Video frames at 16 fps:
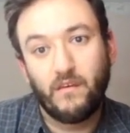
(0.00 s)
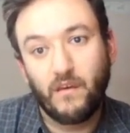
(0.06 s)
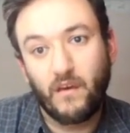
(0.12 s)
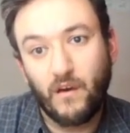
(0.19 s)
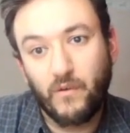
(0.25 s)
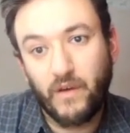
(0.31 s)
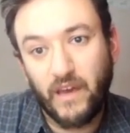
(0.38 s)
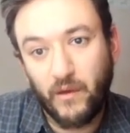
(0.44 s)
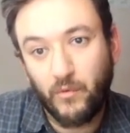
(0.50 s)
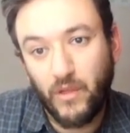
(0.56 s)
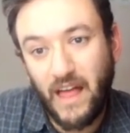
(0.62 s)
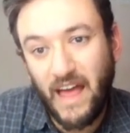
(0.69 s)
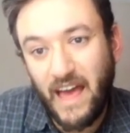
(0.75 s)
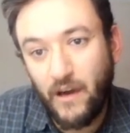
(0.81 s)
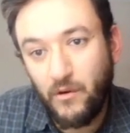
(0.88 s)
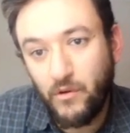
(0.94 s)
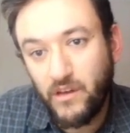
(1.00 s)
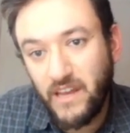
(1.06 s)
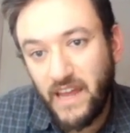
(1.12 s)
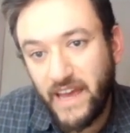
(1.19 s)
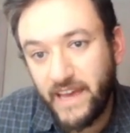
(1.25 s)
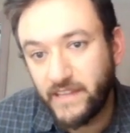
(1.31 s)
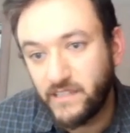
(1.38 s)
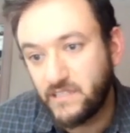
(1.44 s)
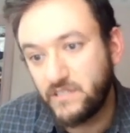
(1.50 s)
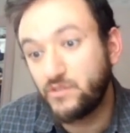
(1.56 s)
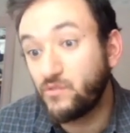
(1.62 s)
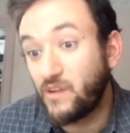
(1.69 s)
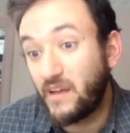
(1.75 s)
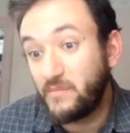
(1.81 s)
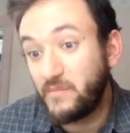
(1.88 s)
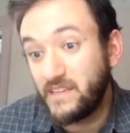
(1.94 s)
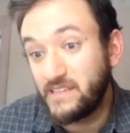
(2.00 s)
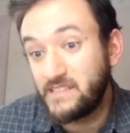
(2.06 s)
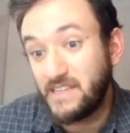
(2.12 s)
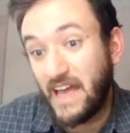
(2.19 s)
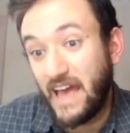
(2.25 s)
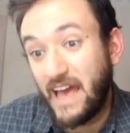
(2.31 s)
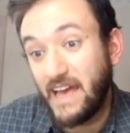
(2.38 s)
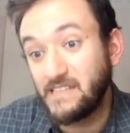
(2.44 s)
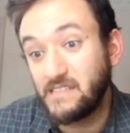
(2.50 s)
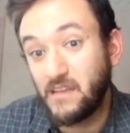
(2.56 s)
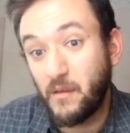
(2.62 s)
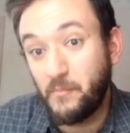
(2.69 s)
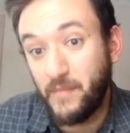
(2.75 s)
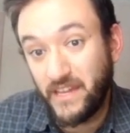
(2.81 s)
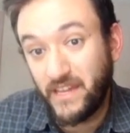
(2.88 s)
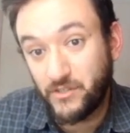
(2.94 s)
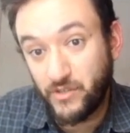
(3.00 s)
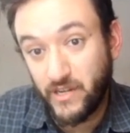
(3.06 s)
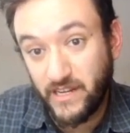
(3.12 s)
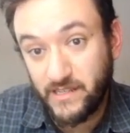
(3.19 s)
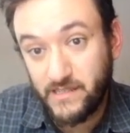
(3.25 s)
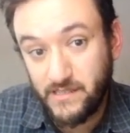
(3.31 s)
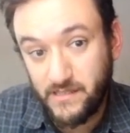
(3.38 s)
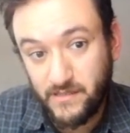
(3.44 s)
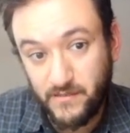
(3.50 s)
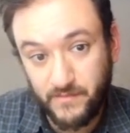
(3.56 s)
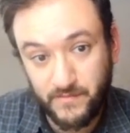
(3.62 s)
Okay, well, how could I describe this as a matrix?